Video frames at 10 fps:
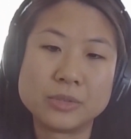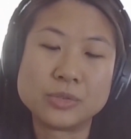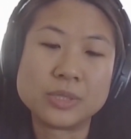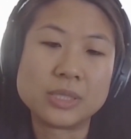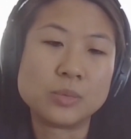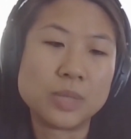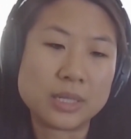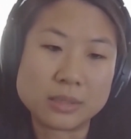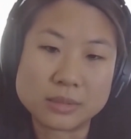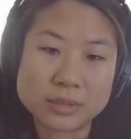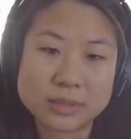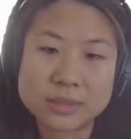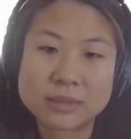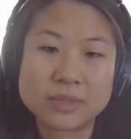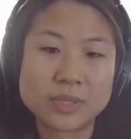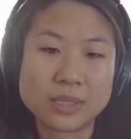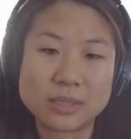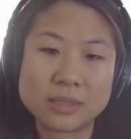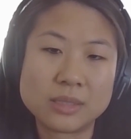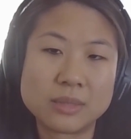drilling wells,
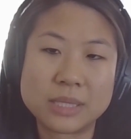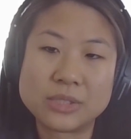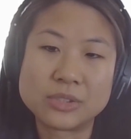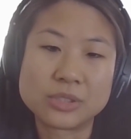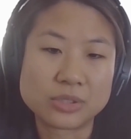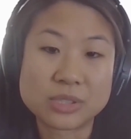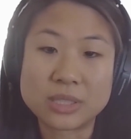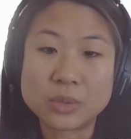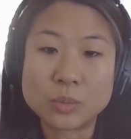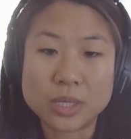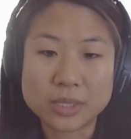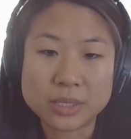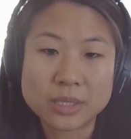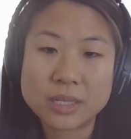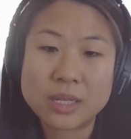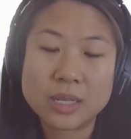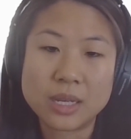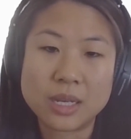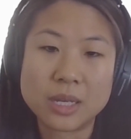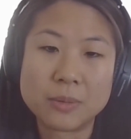making sure there's clean water.
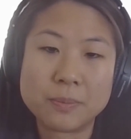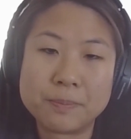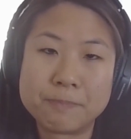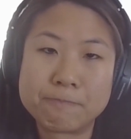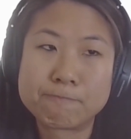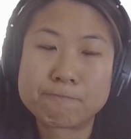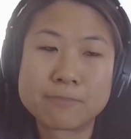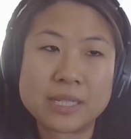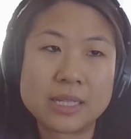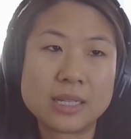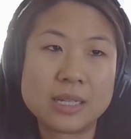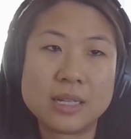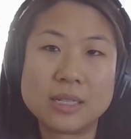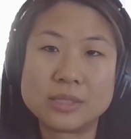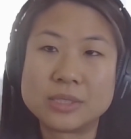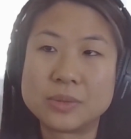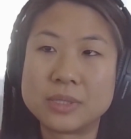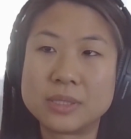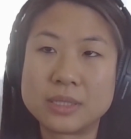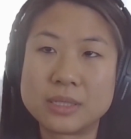Um,
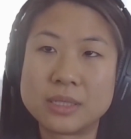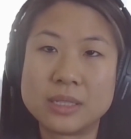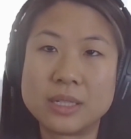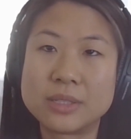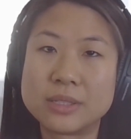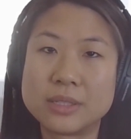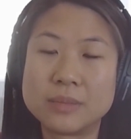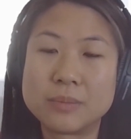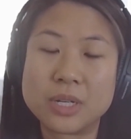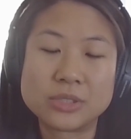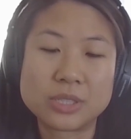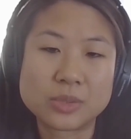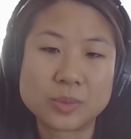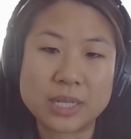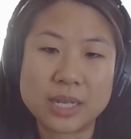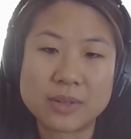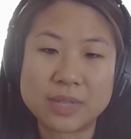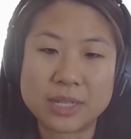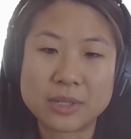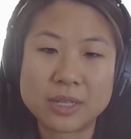also in other projects, we
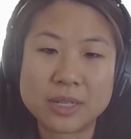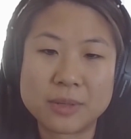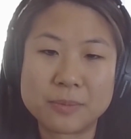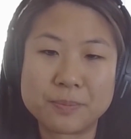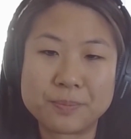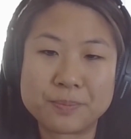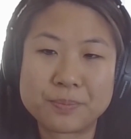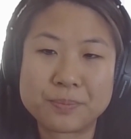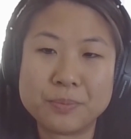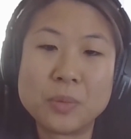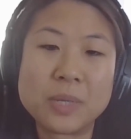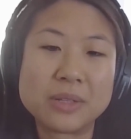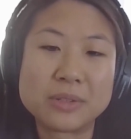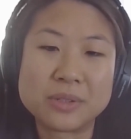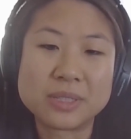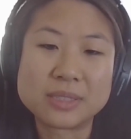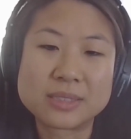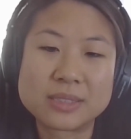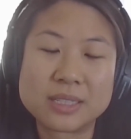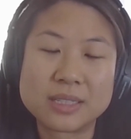have like mobile
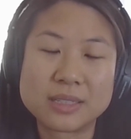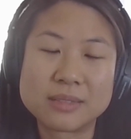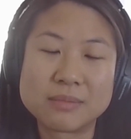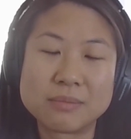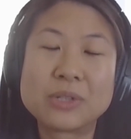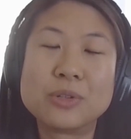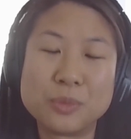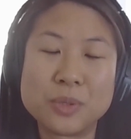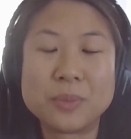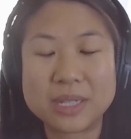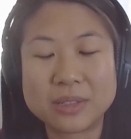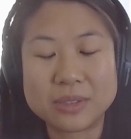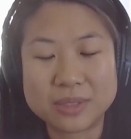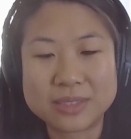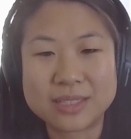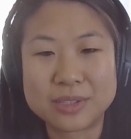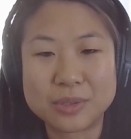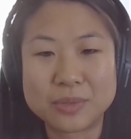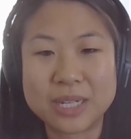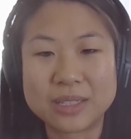units, medical mobile units that
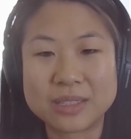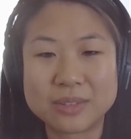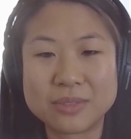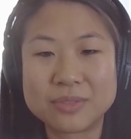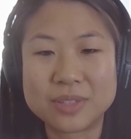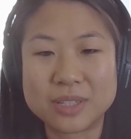go around and give